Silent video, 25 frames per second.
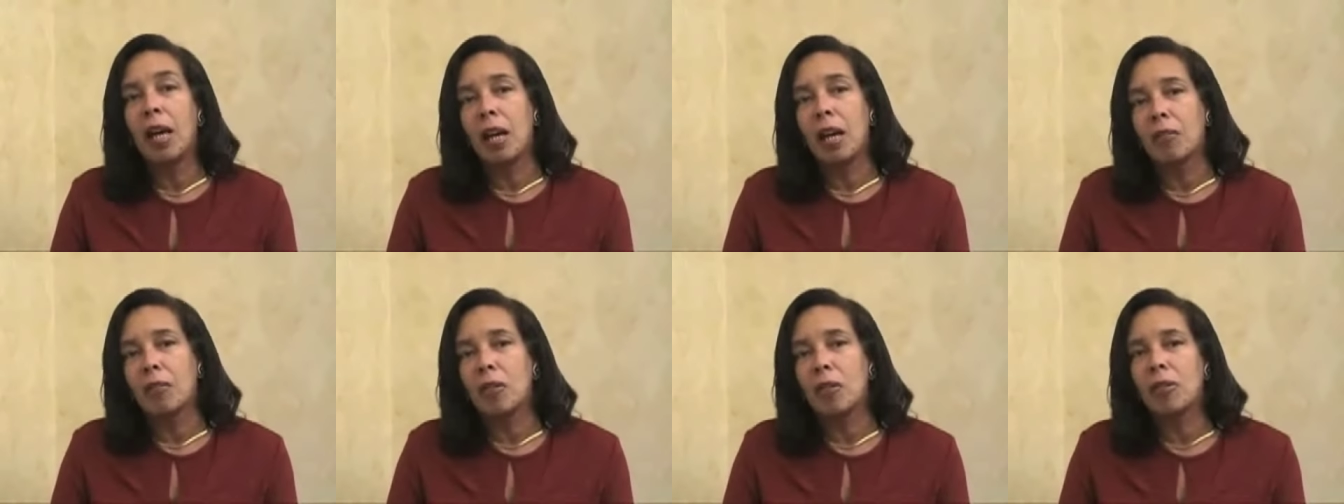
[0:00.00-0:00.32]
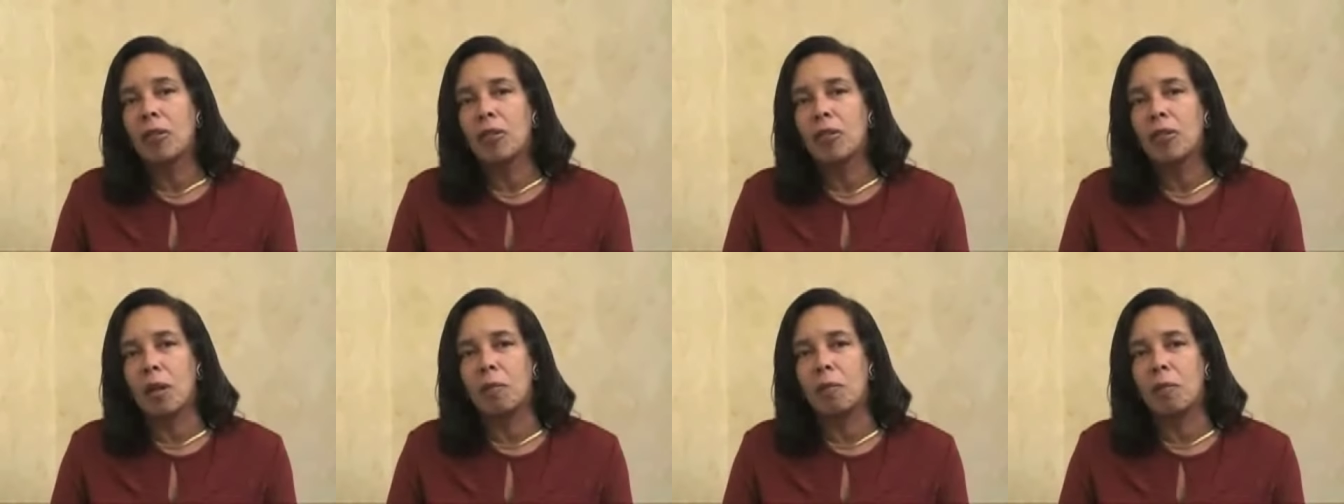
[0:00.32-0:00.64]
Of
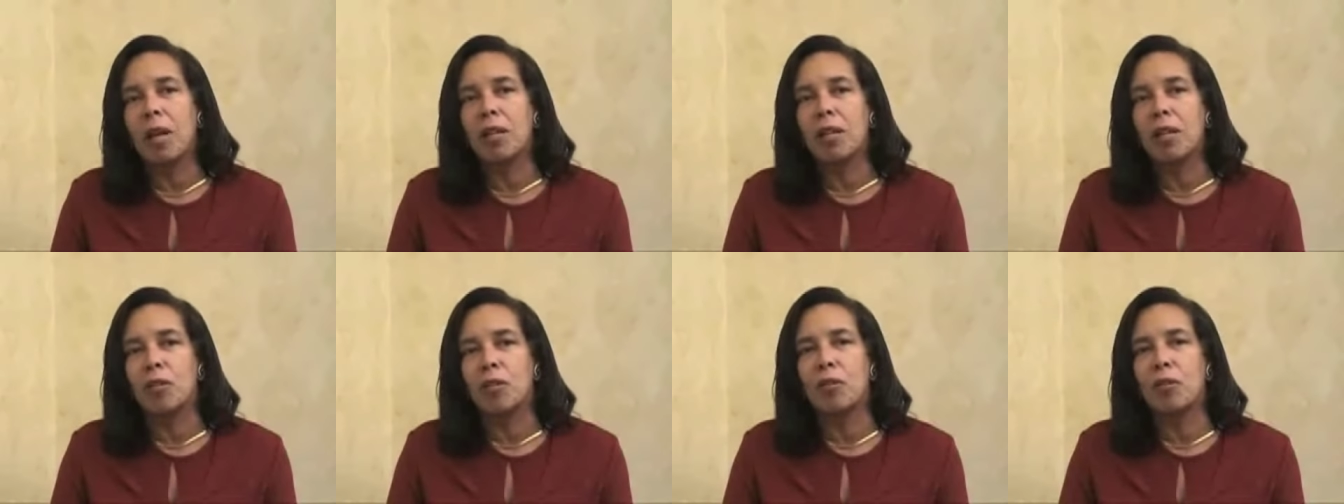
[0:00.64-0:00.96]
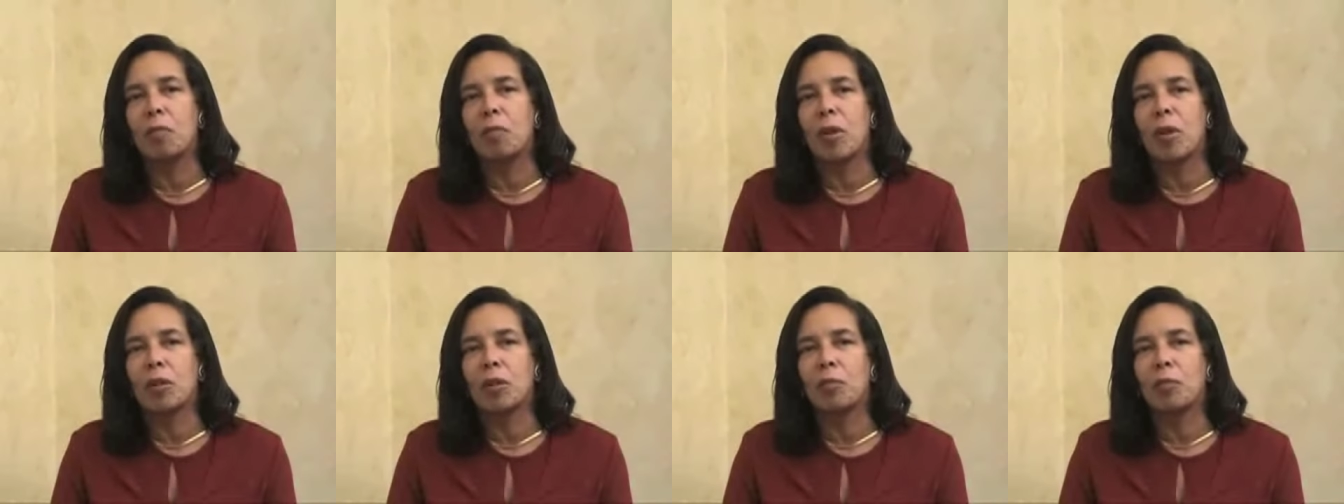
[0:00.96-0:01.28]
course, that makes you a
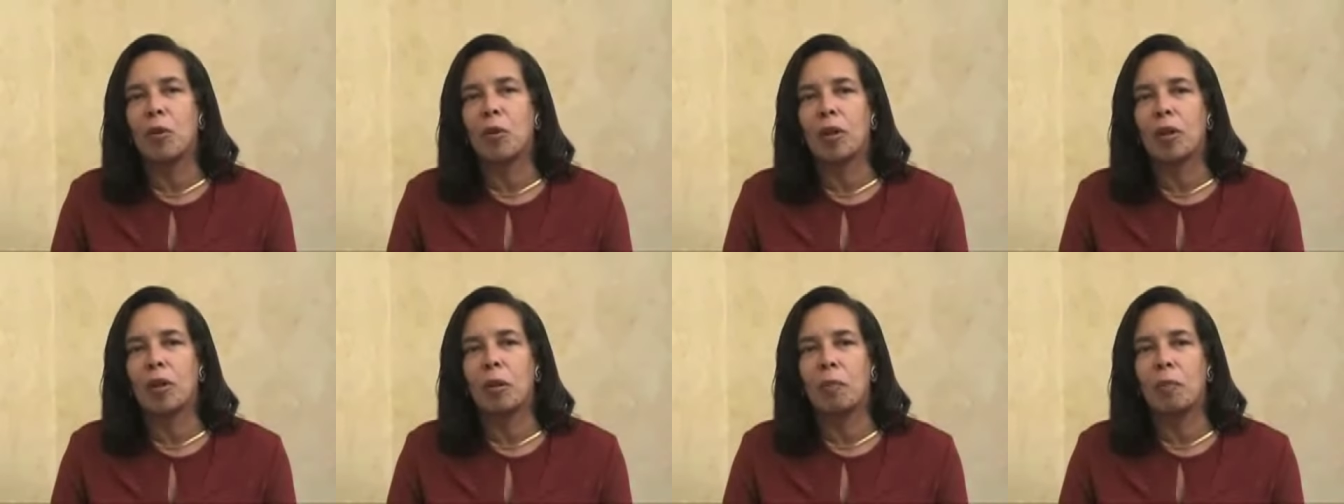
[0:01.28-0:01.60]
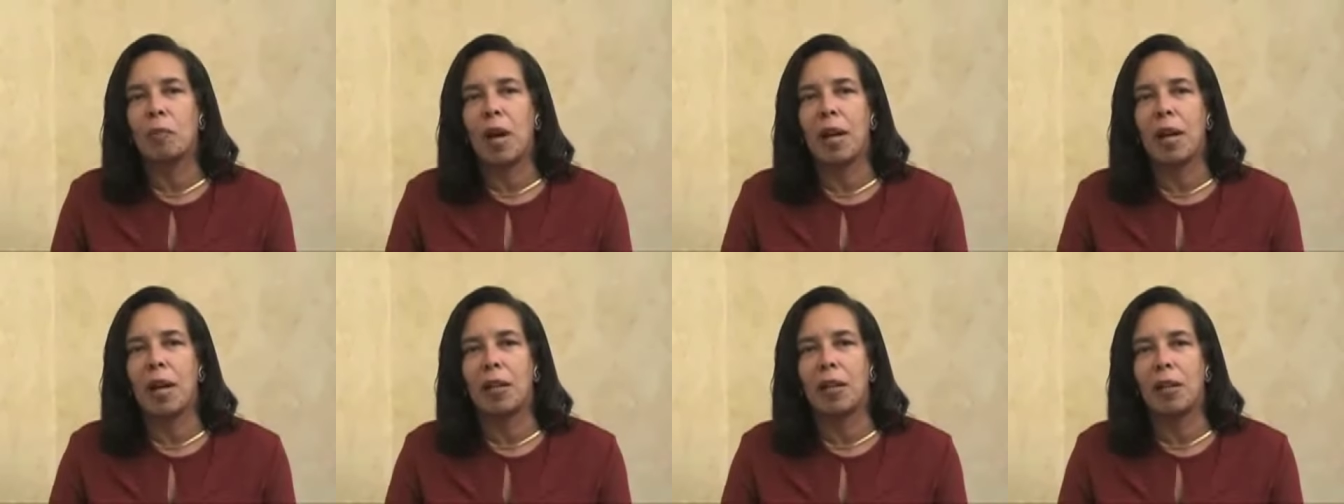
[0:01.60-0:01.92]
much more
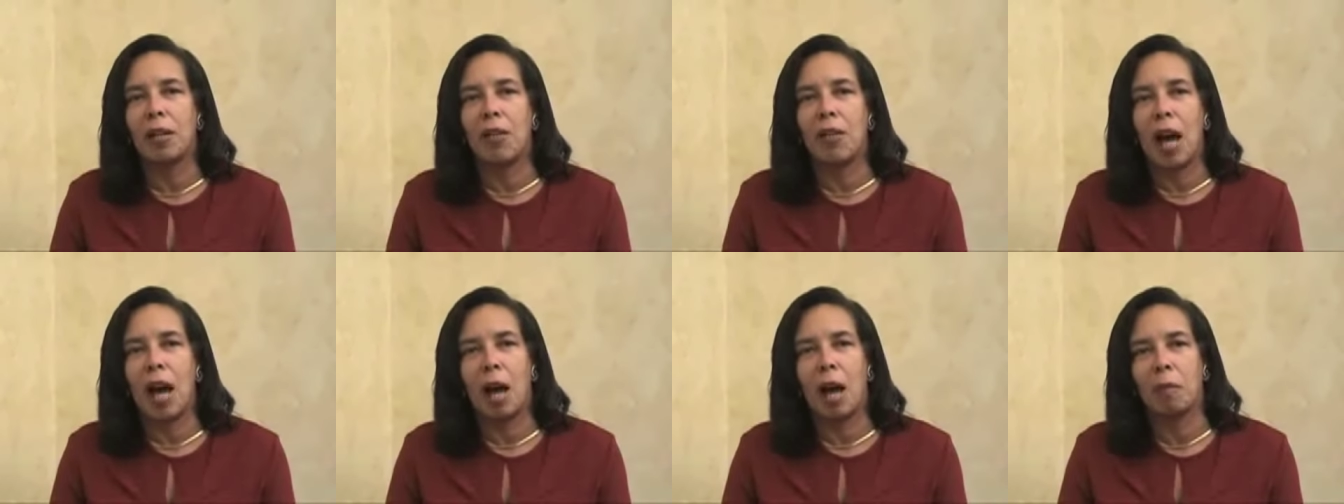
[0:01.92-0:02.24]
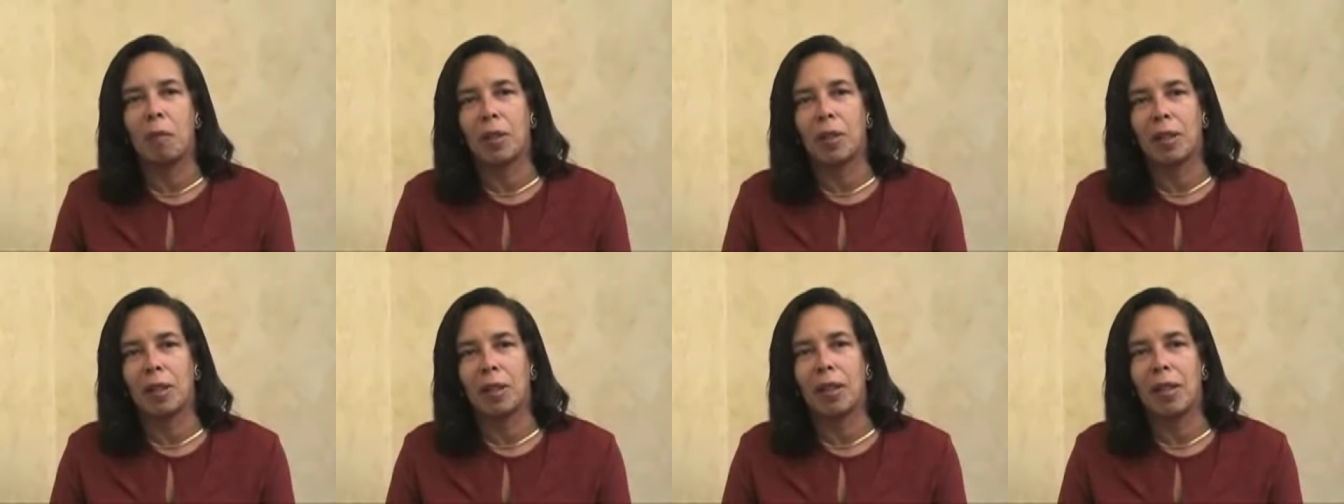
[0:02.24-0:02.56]
competitive
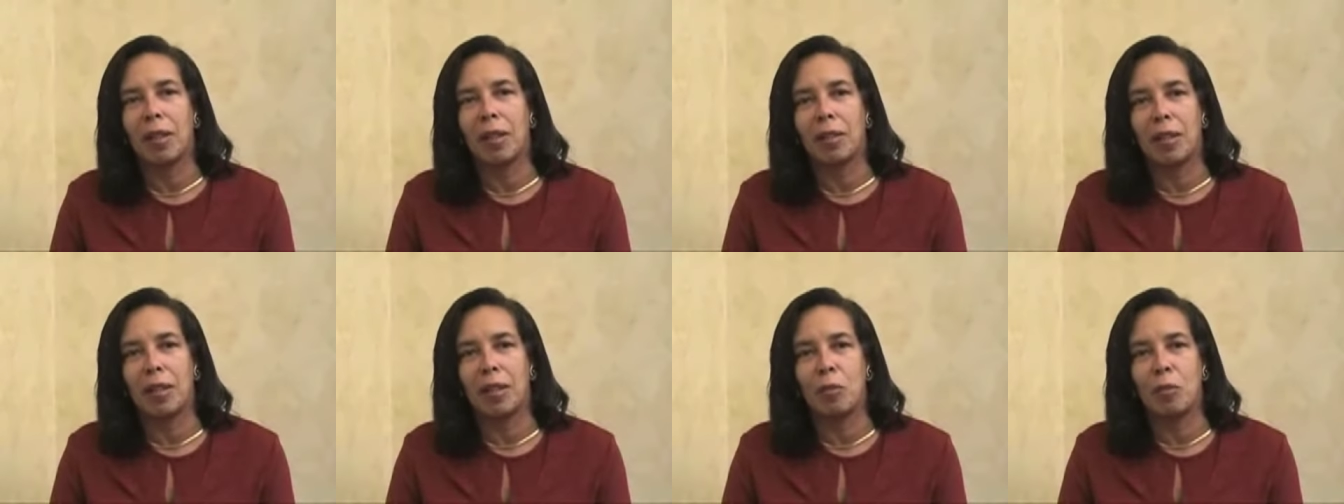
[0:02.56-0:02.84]
applicant